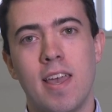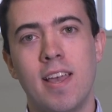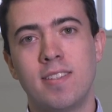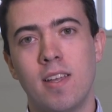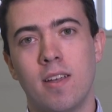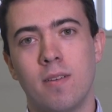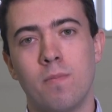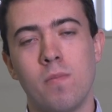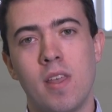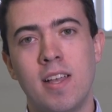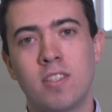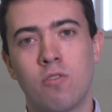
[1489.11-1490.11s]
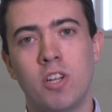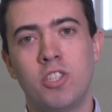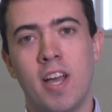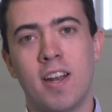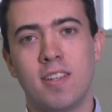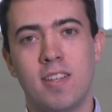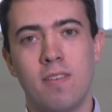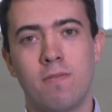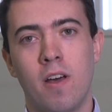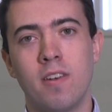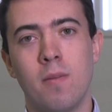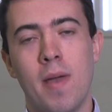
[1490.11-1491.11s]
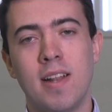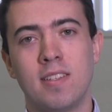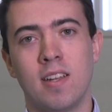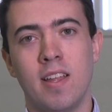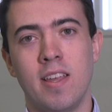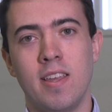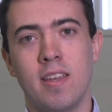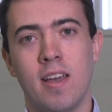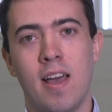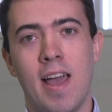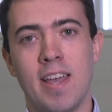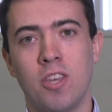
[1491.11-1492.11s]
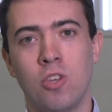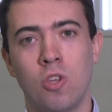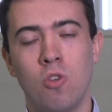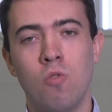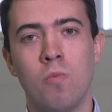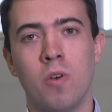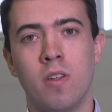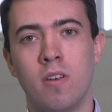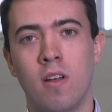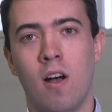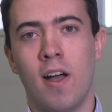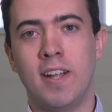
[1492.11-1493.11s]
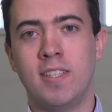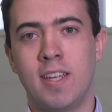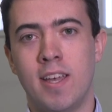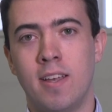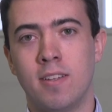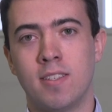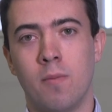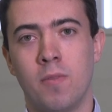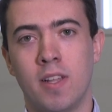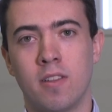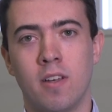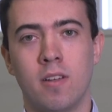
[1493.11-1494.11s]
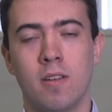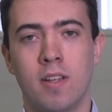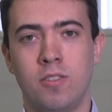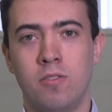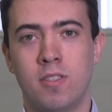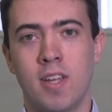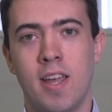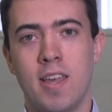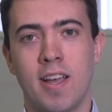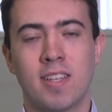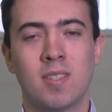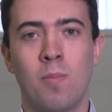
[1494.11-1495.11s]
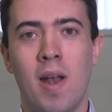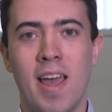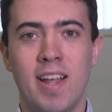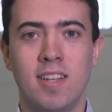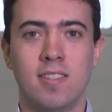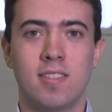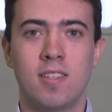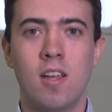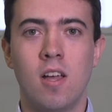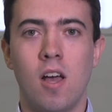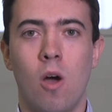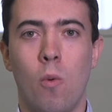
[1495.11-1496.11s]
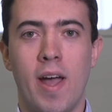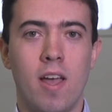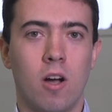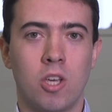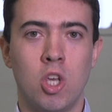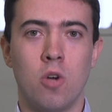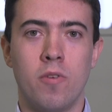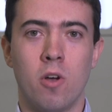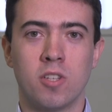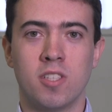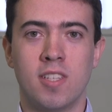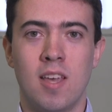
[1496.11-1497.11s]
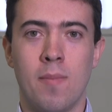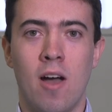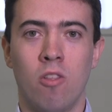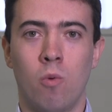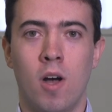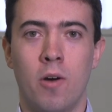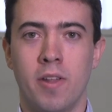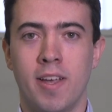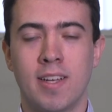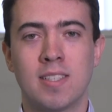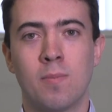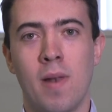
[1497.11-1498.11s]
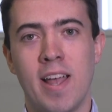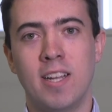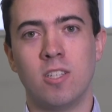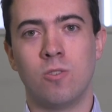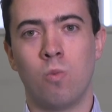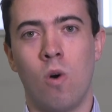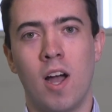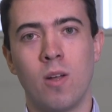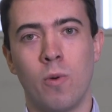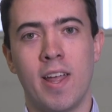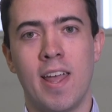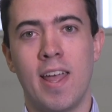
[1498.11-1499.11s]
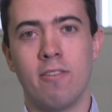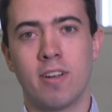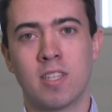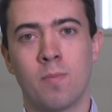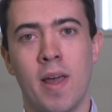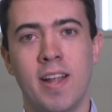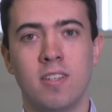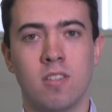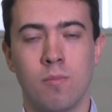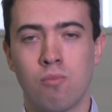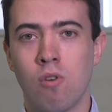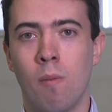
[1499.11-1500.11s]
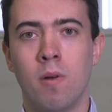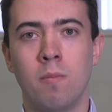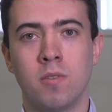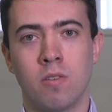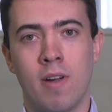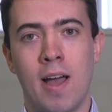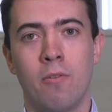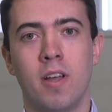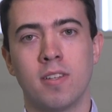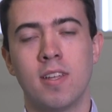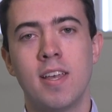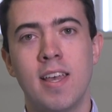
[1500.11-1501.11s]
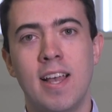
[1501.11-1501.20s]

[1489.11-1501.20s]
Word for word: Is Christianity fundamentally a human idea, something that, as you say, explains away our curiosity about the world, it explains why we're here, explains the problems around us?